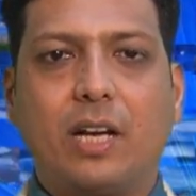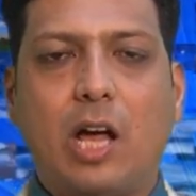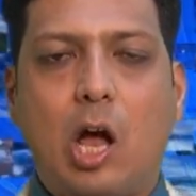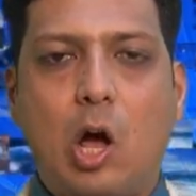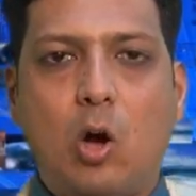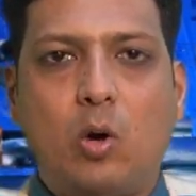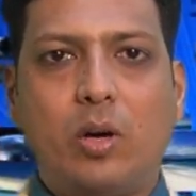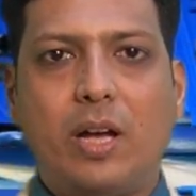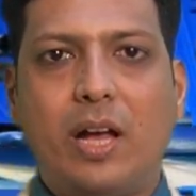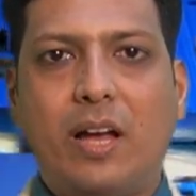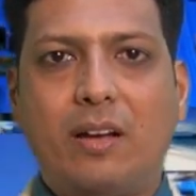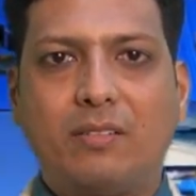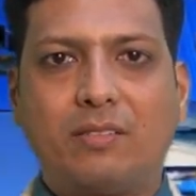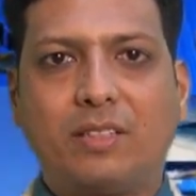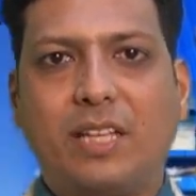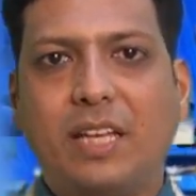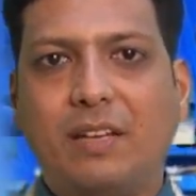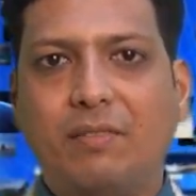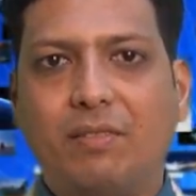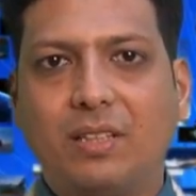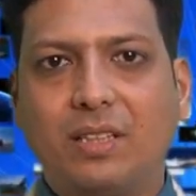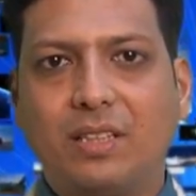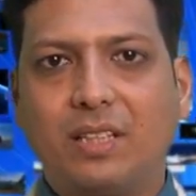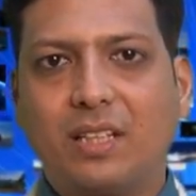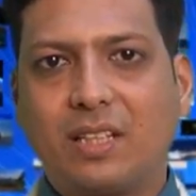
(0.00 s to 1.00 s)
how I have
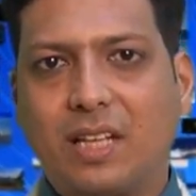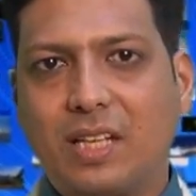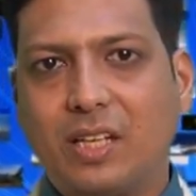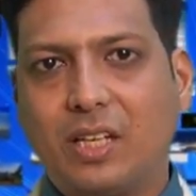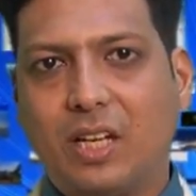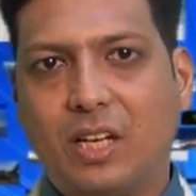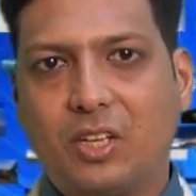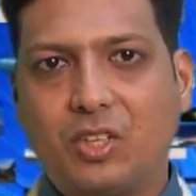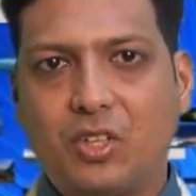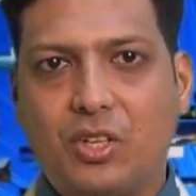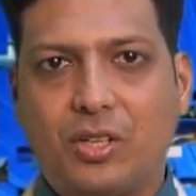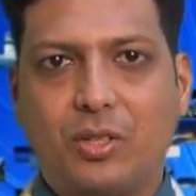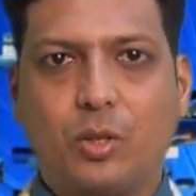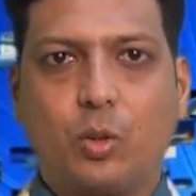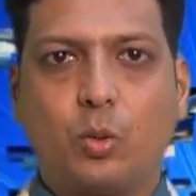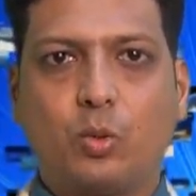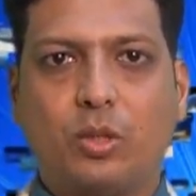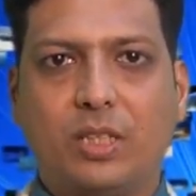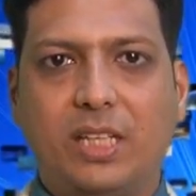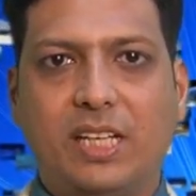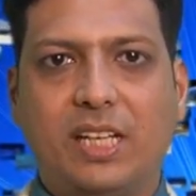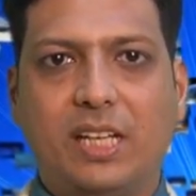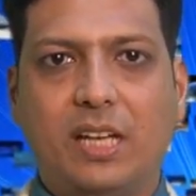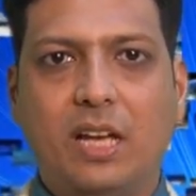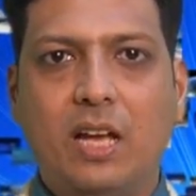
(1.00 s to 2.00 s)
given the connection to
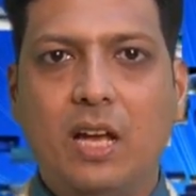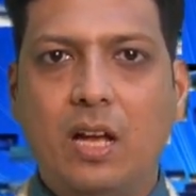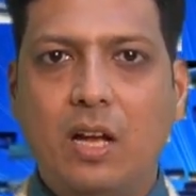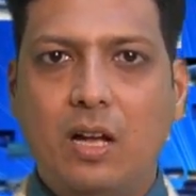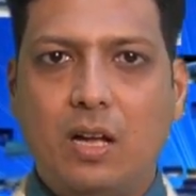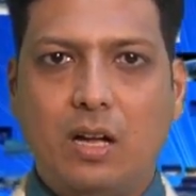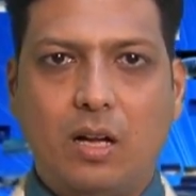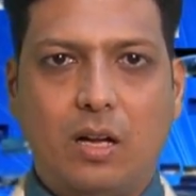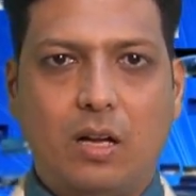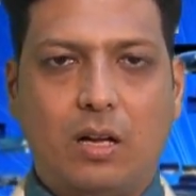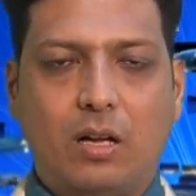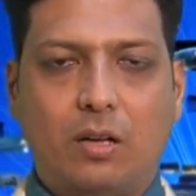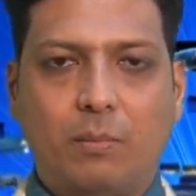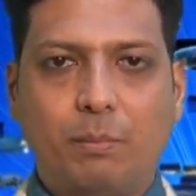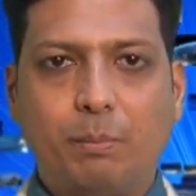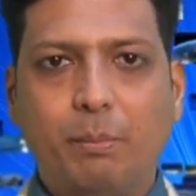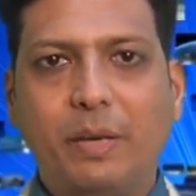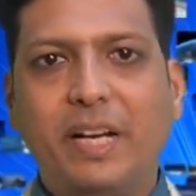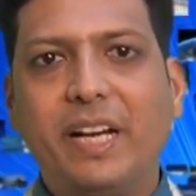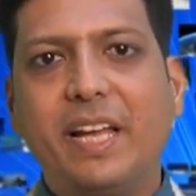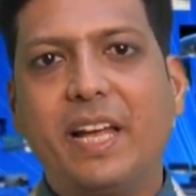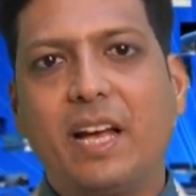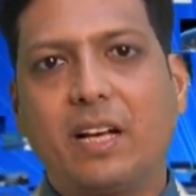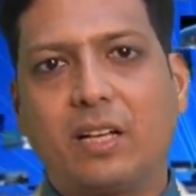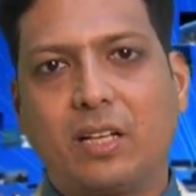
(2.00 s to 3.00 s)
the
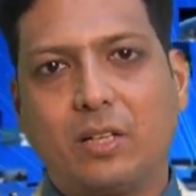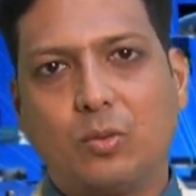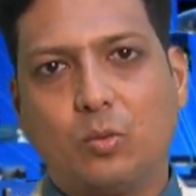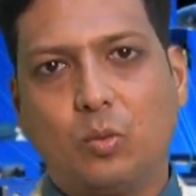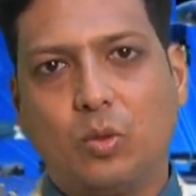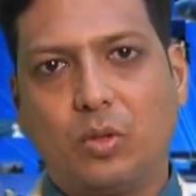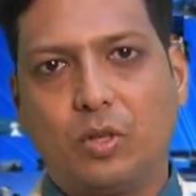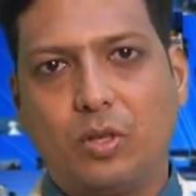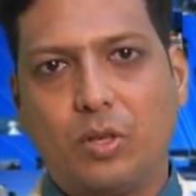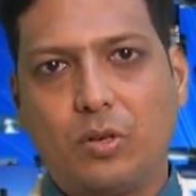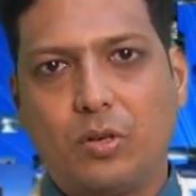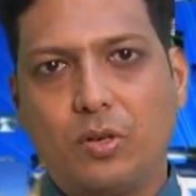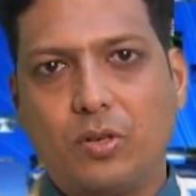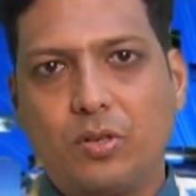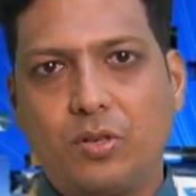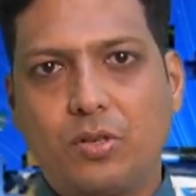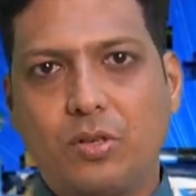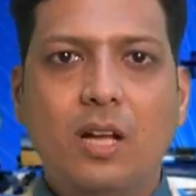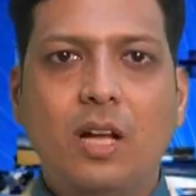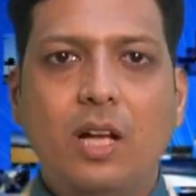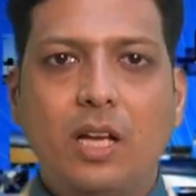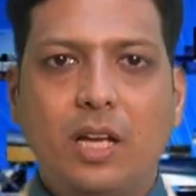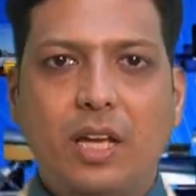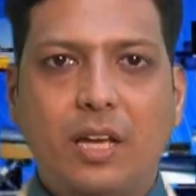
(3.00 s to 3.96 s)
media converters.